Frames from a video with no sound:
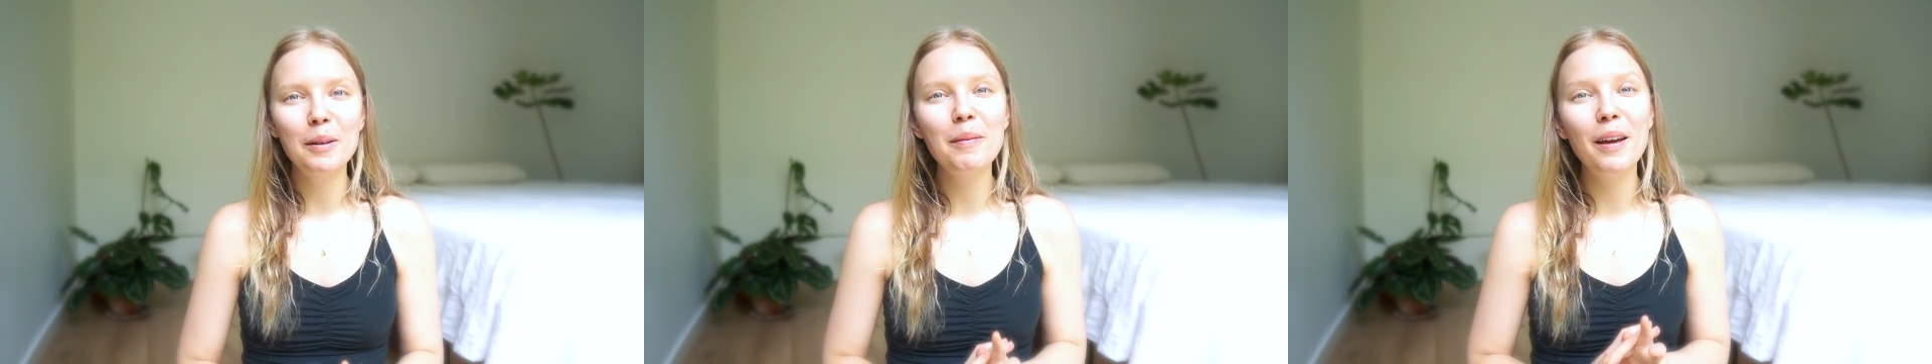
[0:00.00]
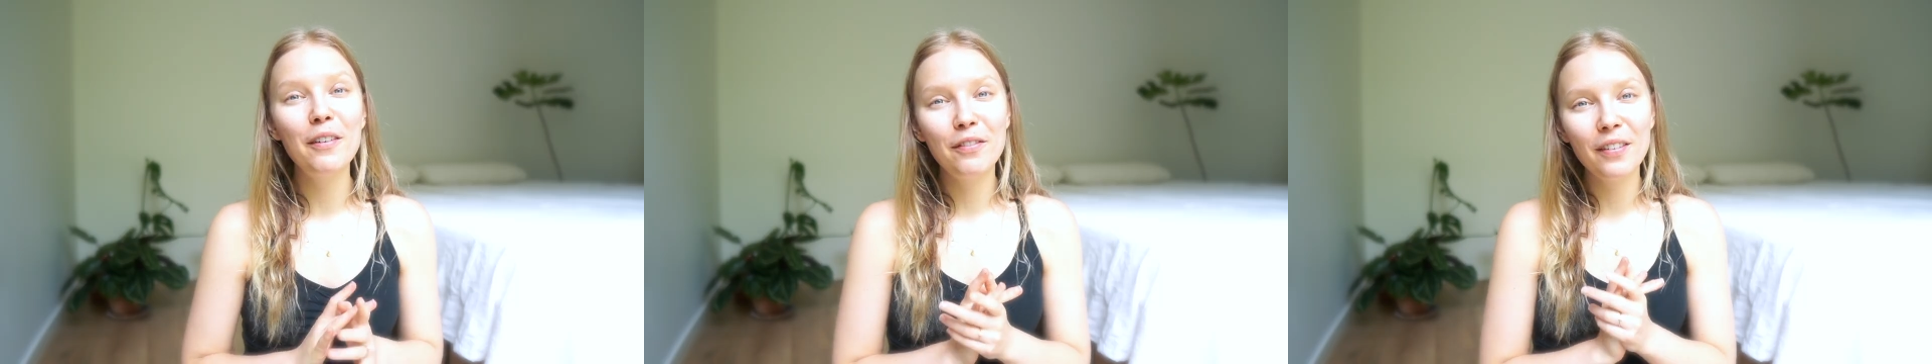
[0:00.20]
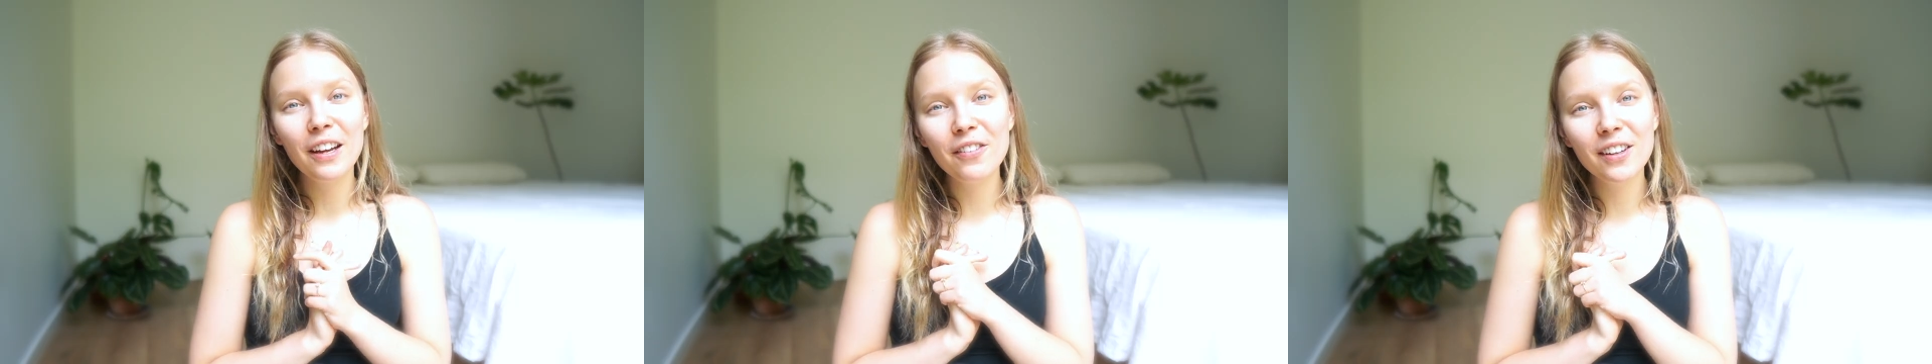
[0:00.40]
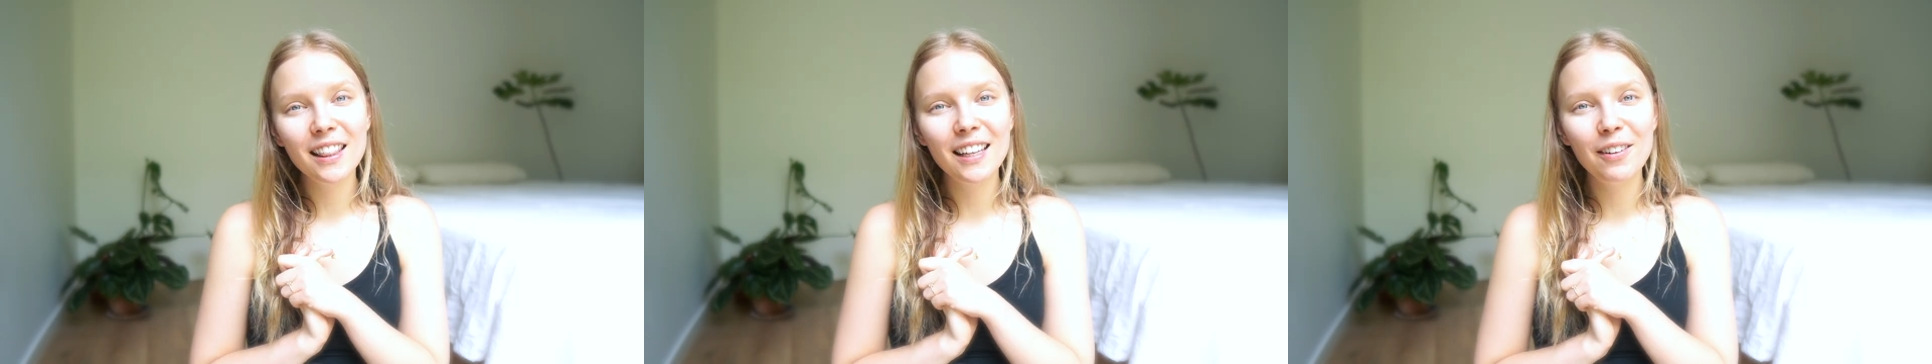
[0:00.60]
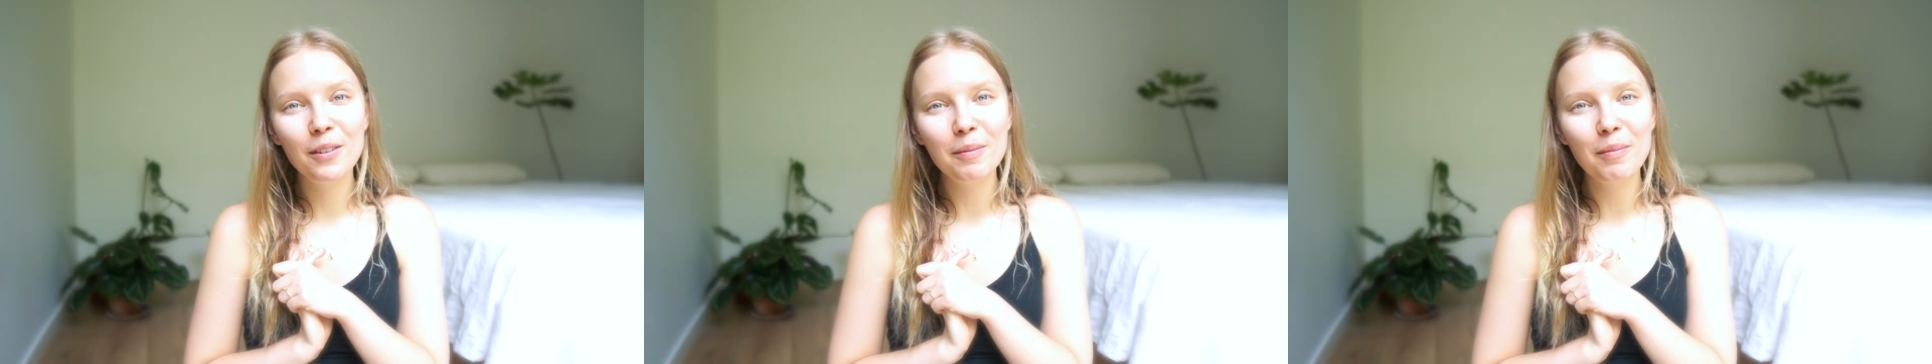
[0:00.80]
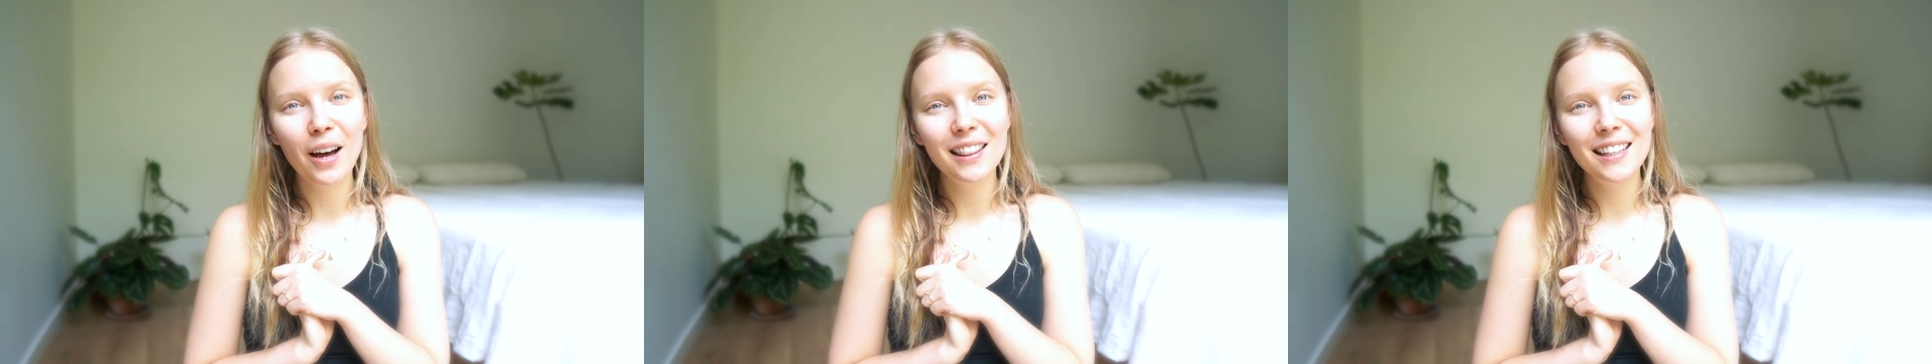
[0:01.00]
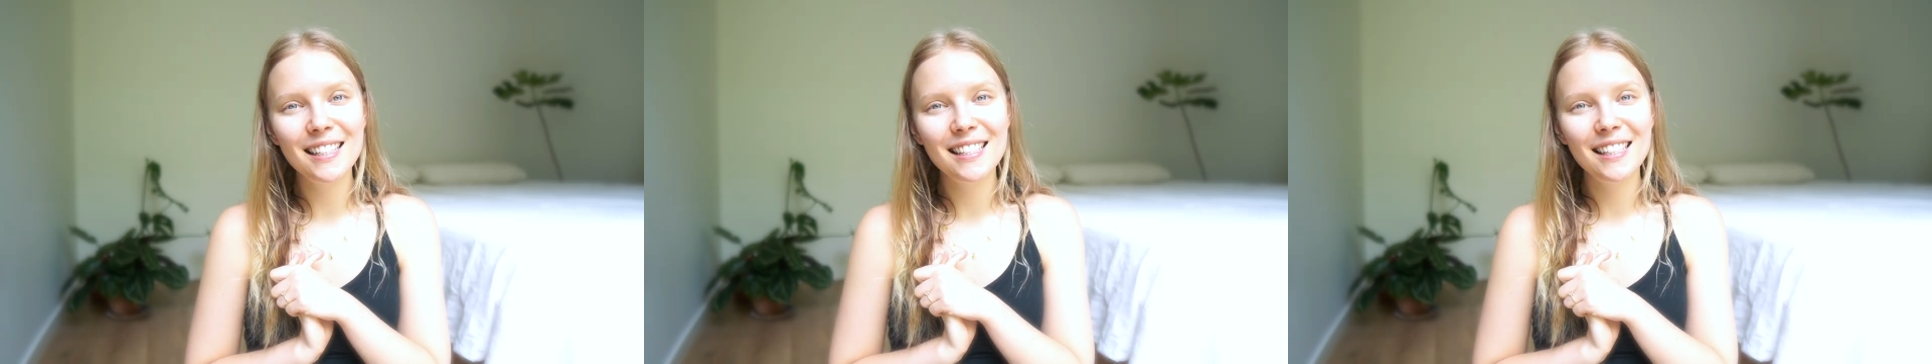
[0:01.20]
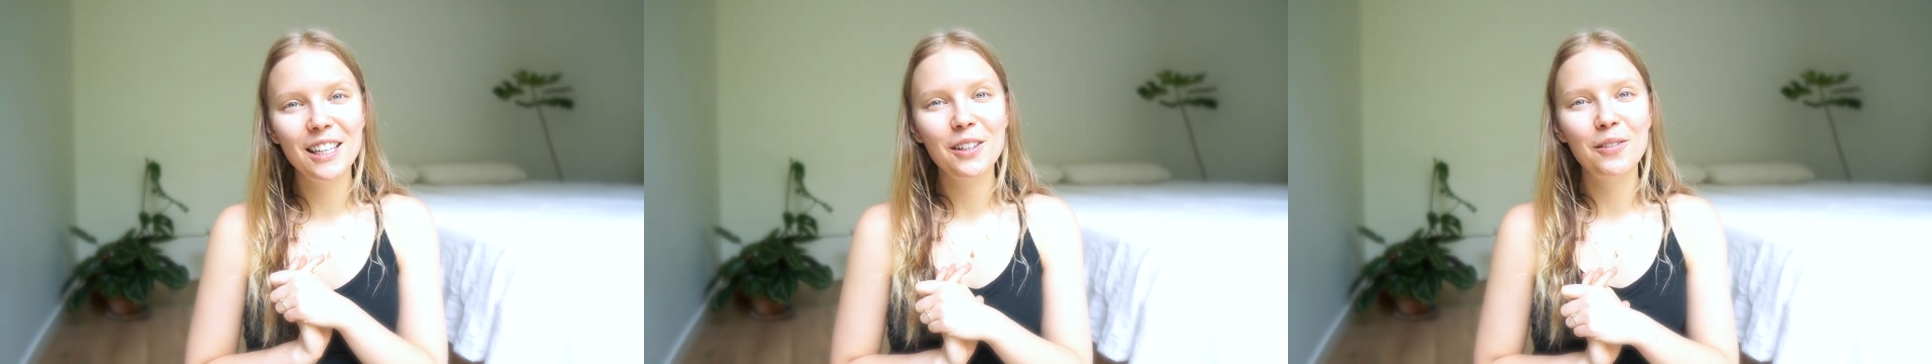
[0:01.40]
my favorite thing we bought
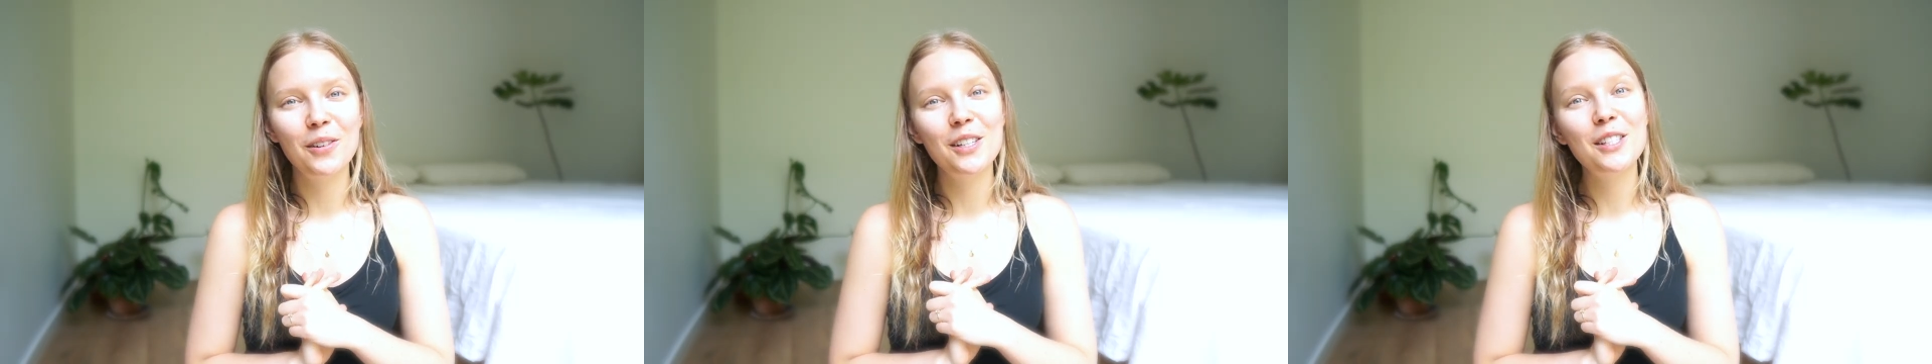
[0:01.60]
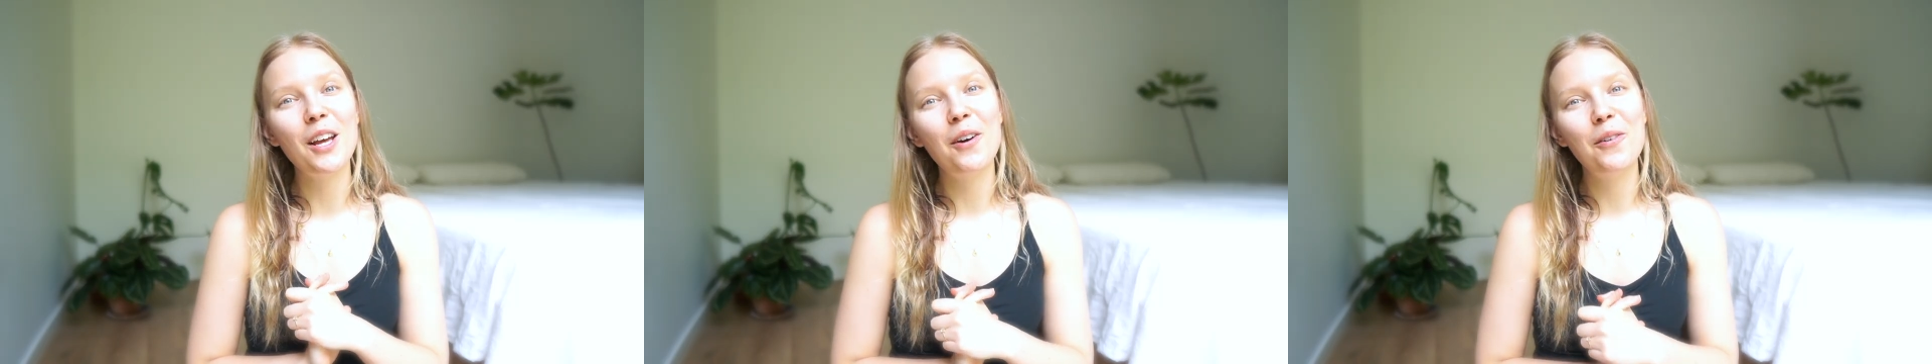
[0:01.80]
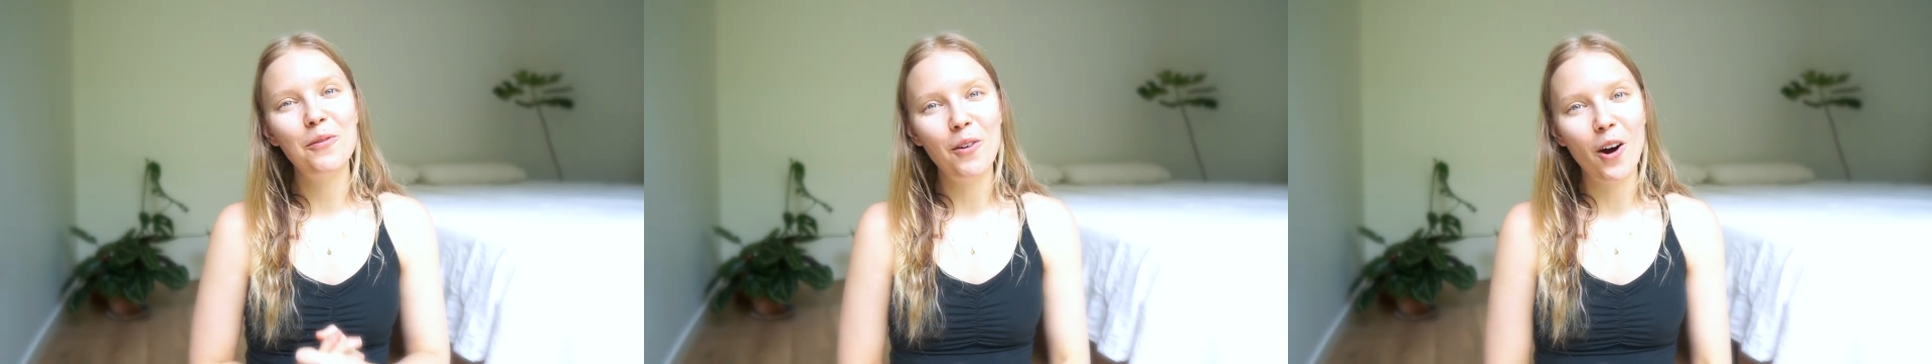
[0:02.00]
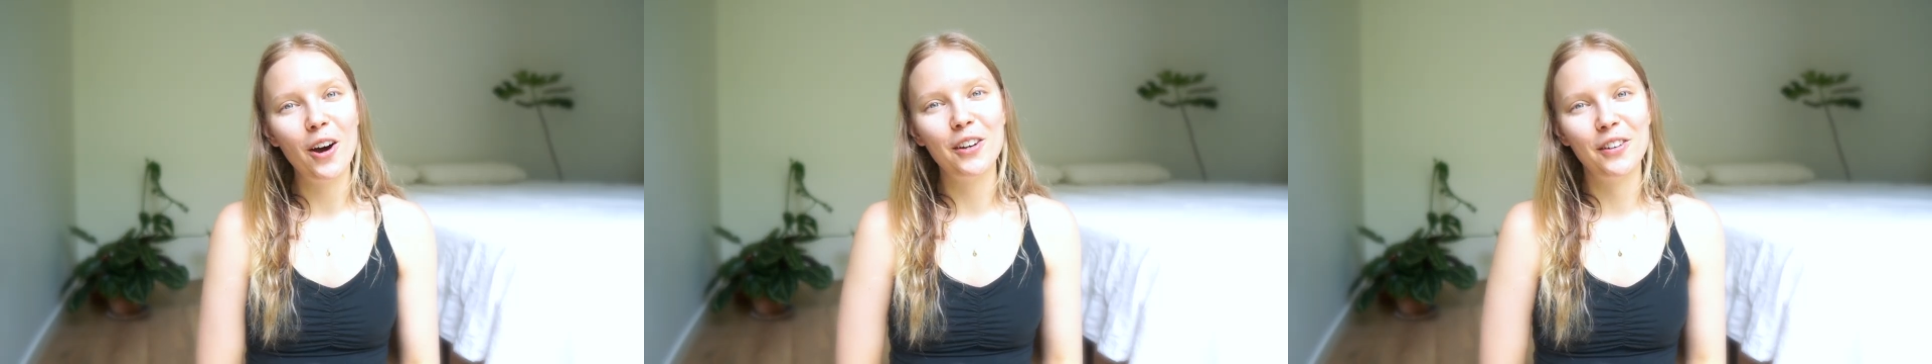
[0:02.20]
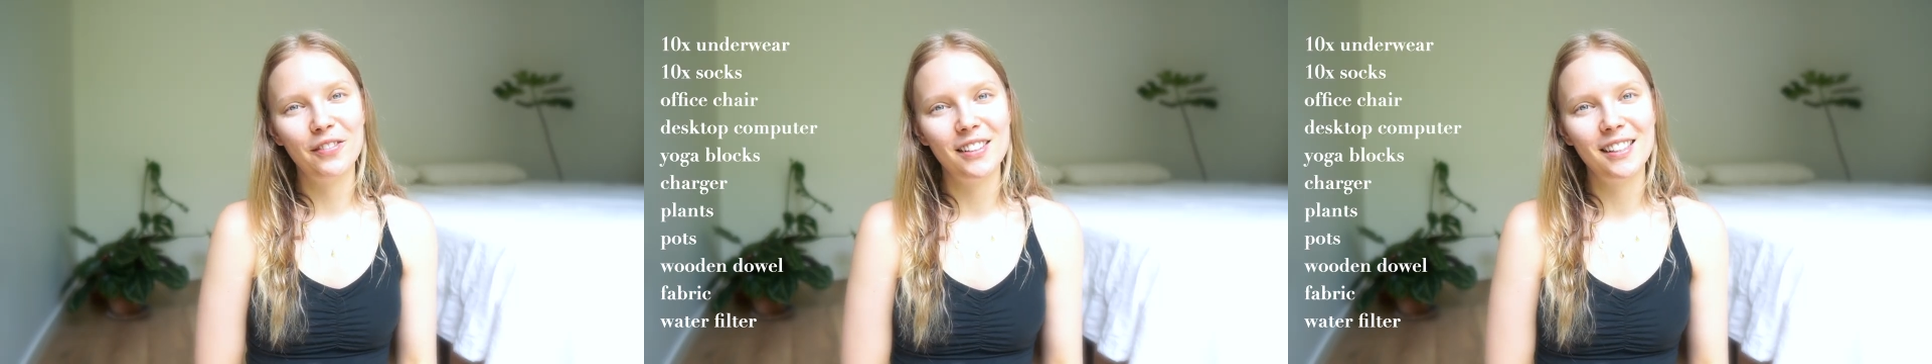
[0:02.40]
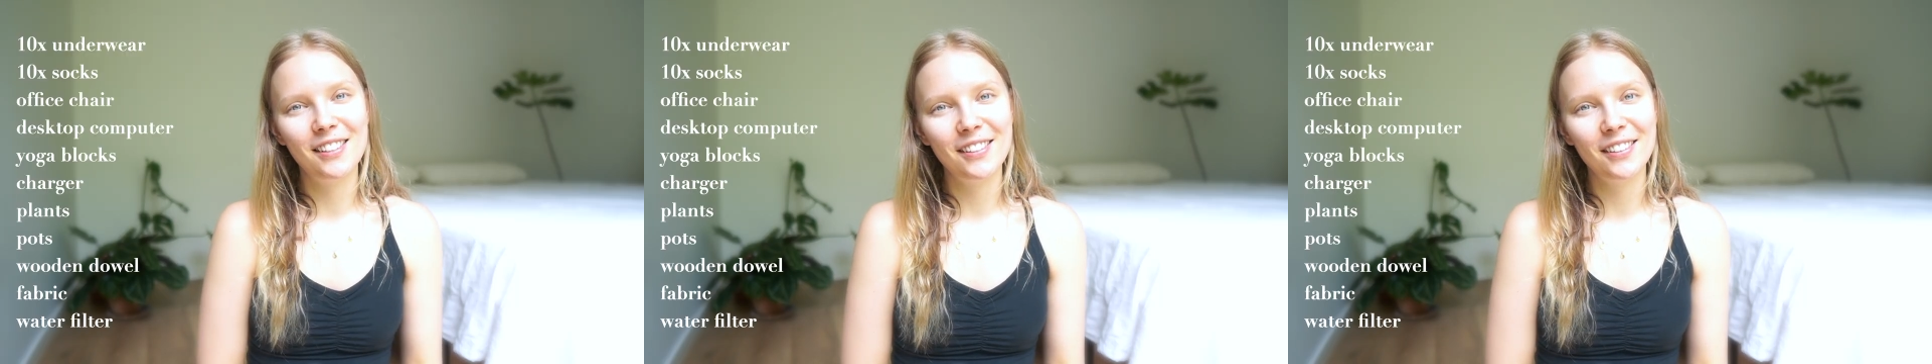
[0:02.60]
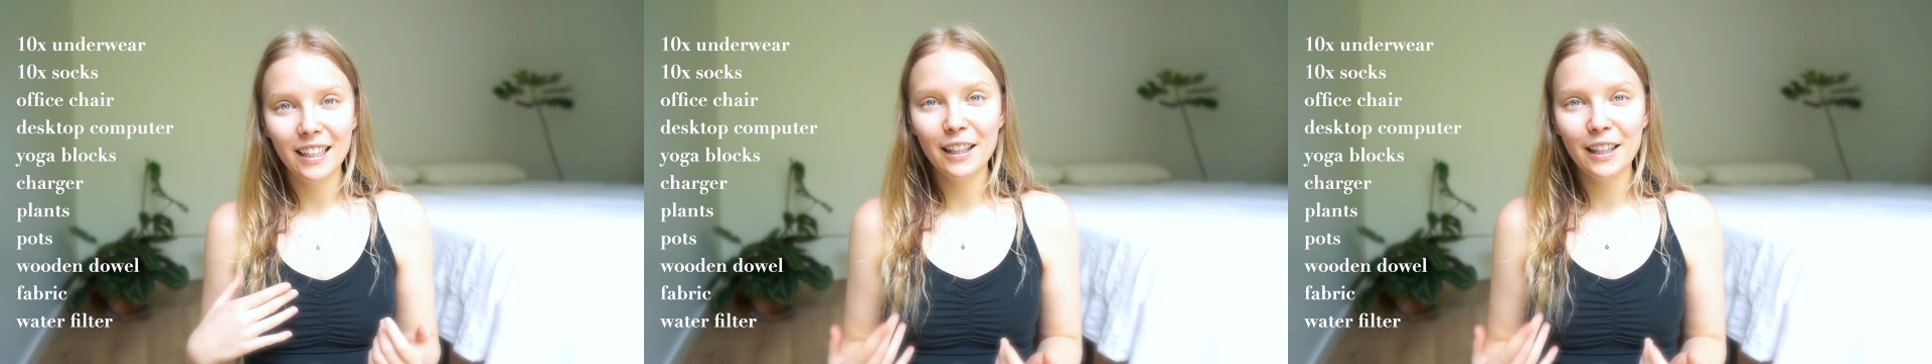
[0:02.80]
this year was a water filter.